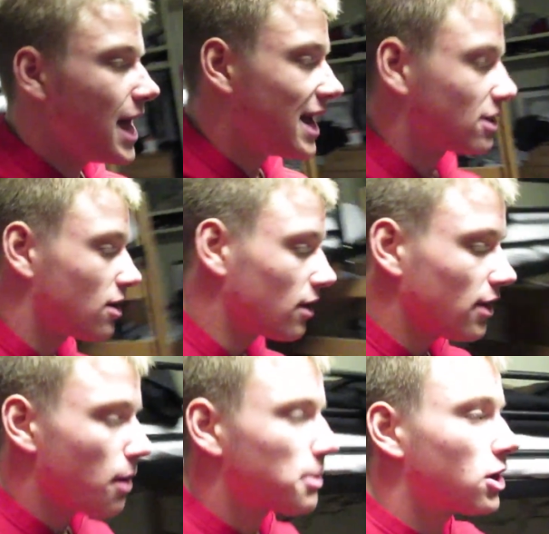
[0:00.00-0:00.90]
and
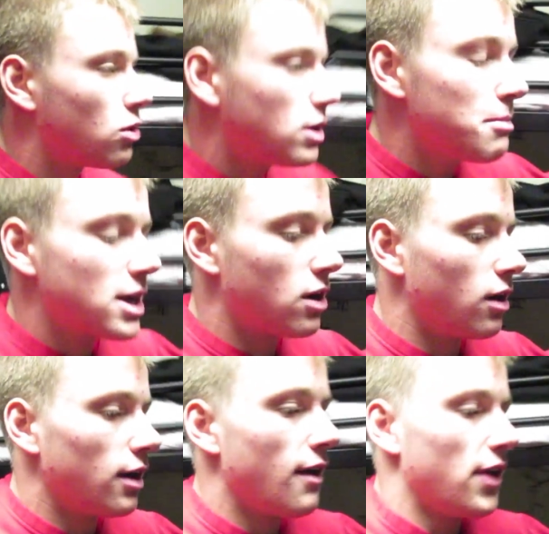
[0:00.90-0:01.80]
currently I'm gonna go get my
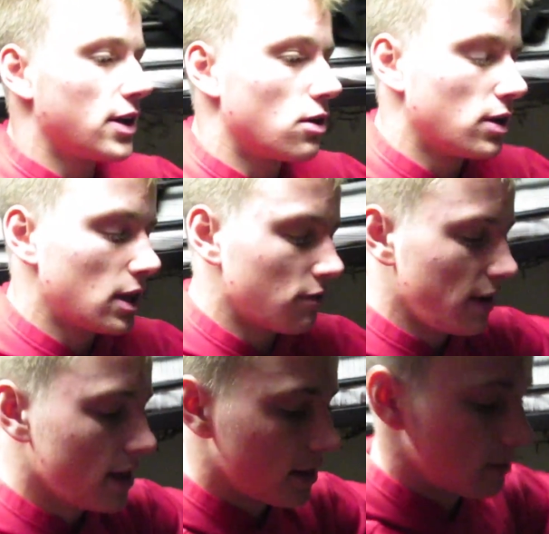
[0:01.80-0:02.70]
car and go get the
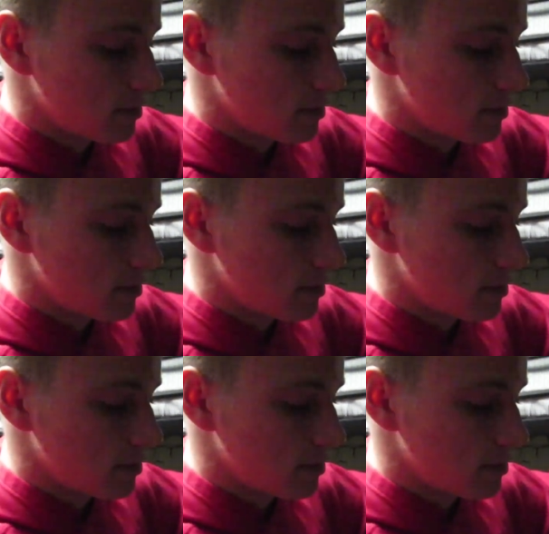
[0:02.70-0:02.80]
van that